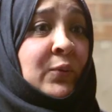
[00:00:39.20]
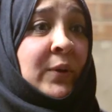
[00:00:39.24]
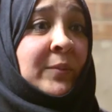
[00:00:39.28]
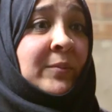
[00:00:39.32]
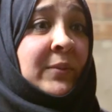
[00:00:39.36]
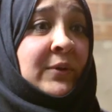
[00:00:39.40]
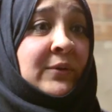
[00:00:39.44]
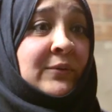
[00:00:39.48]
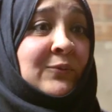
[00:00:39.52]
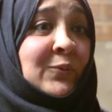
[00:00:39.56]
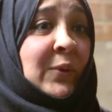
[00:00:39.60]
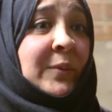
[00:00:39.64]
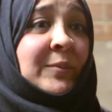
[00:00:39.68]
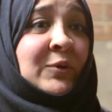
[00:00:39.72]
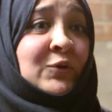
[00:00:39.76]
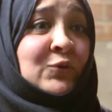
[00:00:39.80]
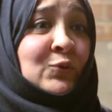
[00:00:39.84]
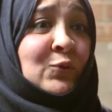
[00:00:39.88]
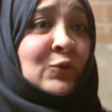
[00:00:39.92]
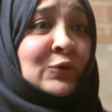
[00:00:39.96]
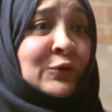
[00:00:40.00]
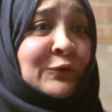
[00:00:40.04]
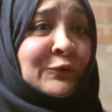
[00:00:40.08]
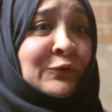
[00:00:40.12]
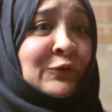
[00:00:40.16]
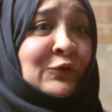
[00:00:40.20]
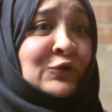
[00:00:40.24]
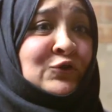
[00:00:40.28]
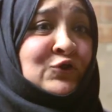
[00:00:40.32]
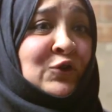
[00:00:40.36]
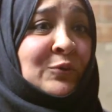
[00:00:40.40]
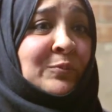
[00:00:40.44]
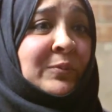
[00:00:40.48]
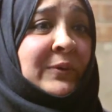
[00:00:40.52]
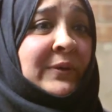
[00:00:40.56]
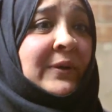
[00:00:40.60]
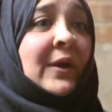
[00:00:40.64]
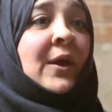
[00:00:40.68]
women do all the food
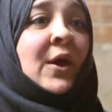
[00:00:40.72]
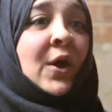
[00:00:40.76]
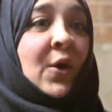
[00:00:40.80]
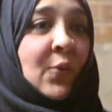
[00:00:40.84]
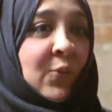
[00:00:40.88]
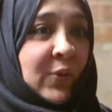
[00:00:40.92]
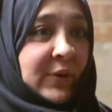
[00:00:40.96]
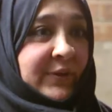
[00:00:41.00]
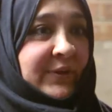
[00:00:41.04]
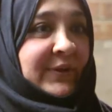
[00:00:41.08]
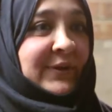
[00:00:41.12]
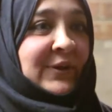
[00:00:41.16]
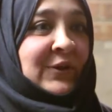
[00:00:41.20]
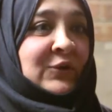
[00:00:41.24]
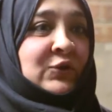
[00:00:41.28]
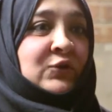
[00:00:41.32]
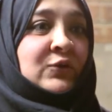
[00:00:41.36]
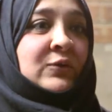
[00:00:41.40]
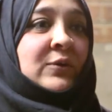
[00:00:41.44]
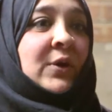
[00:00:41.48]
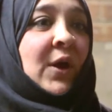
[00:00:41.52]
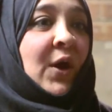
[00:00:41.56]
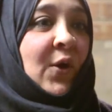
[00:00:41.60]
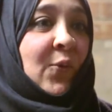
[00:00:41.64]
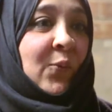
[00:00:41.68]
shopping. What they can do,